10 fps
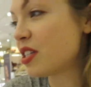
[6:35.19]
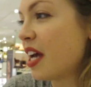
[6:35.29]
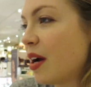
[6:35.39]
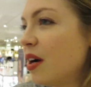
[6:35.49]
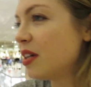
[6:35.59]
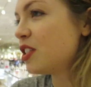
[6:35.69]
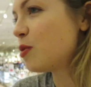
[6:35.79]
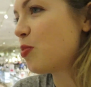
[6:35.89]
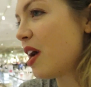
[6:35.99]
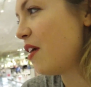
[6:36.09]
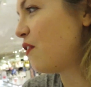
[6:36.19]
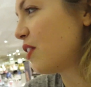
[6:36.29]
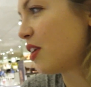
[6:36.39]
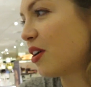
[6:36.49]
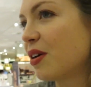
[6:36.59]
as spray
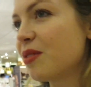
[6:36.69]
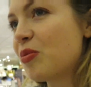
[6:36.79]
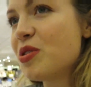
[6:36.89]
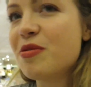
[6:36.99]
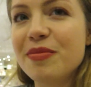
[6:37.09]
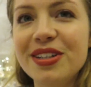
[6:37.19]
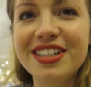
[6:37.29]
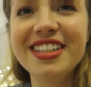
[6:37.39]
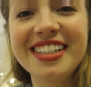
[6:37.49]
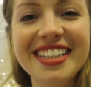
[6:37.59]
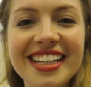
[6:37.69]
for her room. Hey.